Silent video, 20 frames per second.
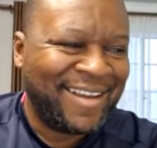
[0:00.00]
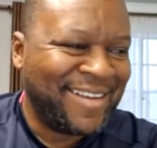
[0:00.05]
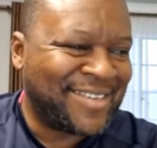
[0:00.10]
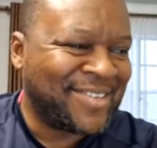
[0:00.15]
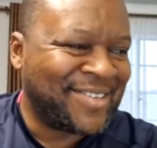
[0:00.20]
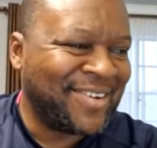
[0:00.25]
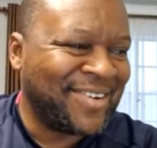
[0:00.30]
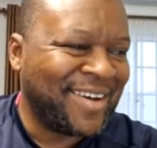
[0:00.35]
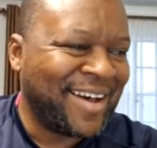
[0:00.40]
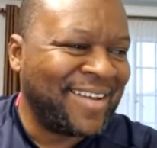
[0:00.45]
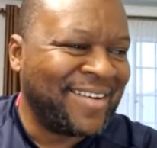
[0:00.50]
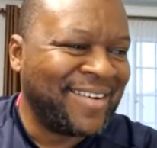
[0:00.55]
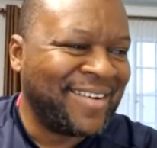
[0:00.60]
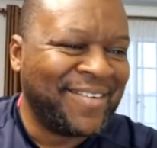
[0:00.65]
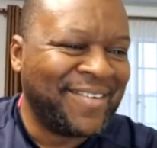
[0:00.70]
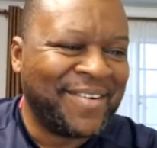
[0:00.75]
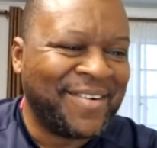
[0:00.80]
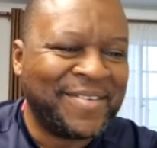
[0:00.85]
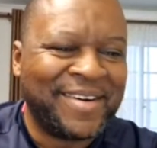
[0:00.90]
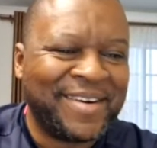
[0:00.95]
So I
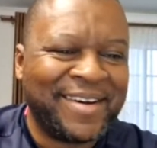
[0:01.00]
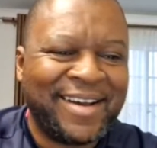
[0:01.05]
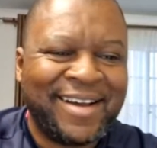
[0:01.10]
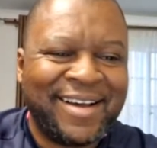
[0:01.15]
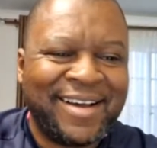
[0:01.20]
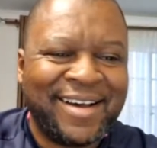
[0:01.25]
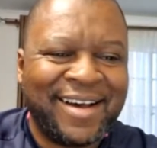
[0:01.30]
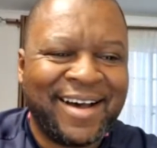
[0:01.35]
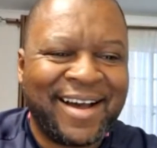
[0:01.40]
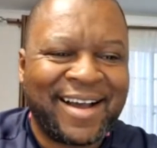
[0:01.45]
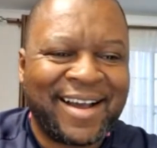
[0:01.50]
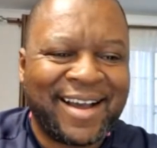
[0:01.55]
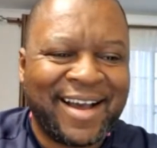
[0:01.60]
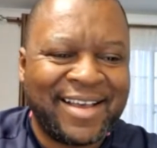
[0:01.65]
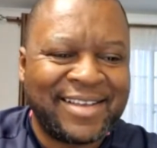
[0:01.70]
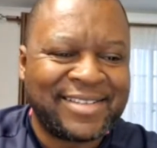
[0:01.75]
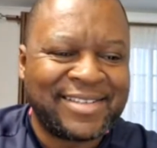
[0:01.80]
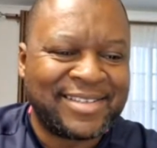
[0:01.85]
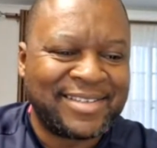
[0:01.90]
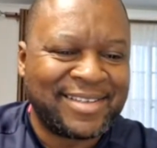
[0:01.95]
don't know,
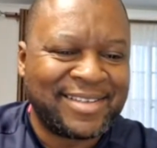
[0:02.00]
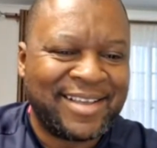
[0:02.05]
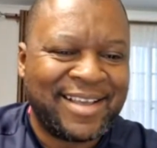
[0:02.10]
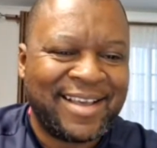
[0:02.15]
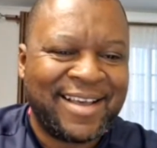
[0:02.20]
guys,